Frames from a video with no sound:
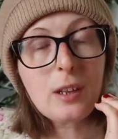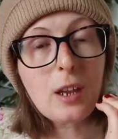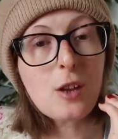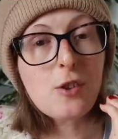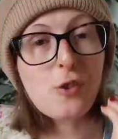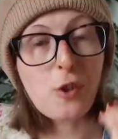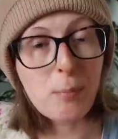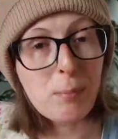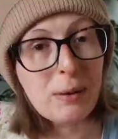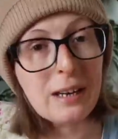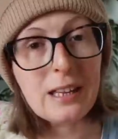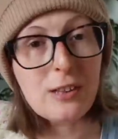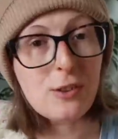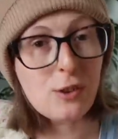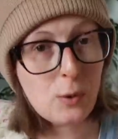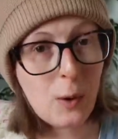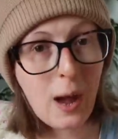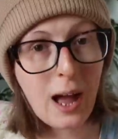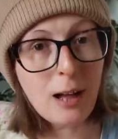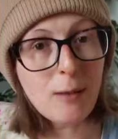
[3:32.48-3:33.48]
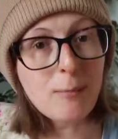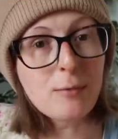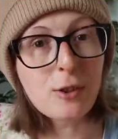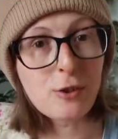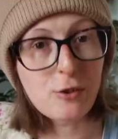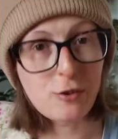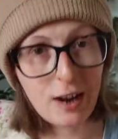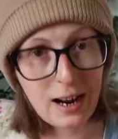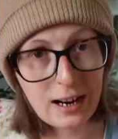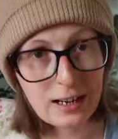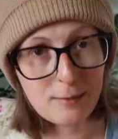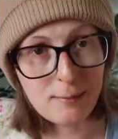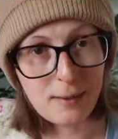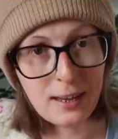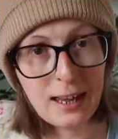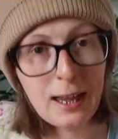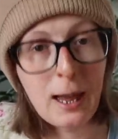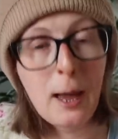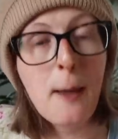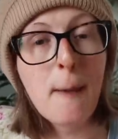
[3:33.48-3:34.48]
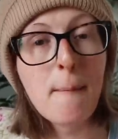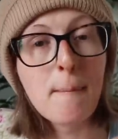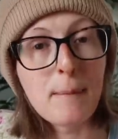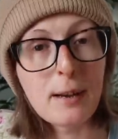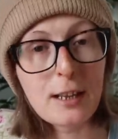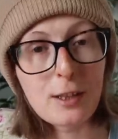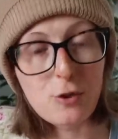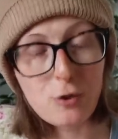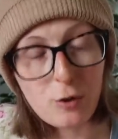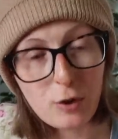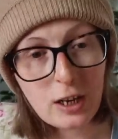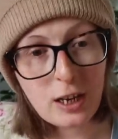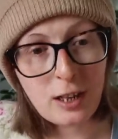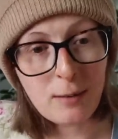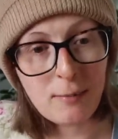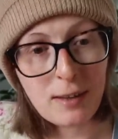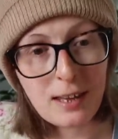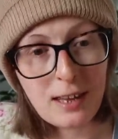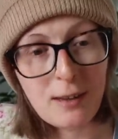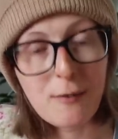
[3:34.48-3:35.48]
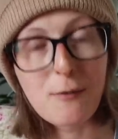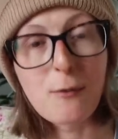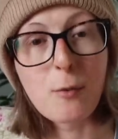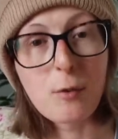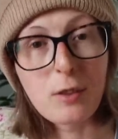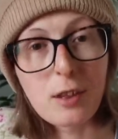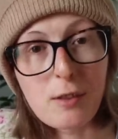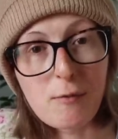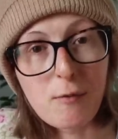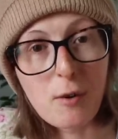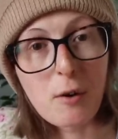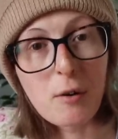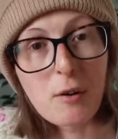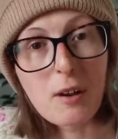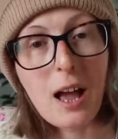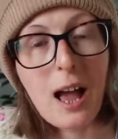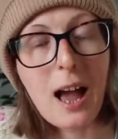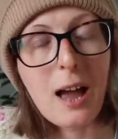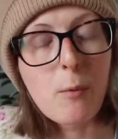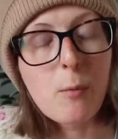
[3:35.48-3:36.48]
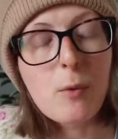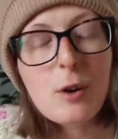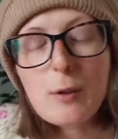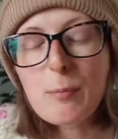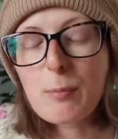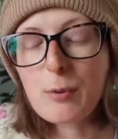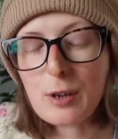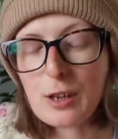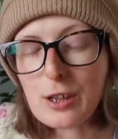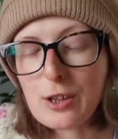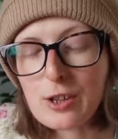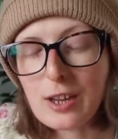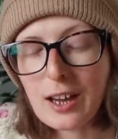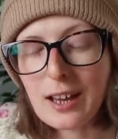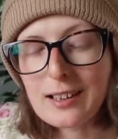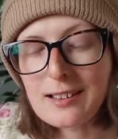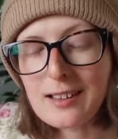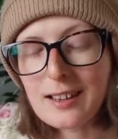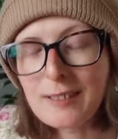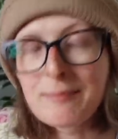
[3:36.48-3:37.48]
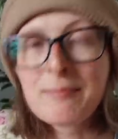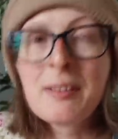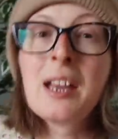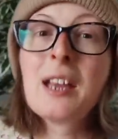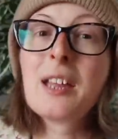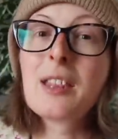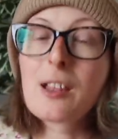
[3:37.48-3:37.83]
So please do help distract me by joining me for this vlog. I would appreciate it.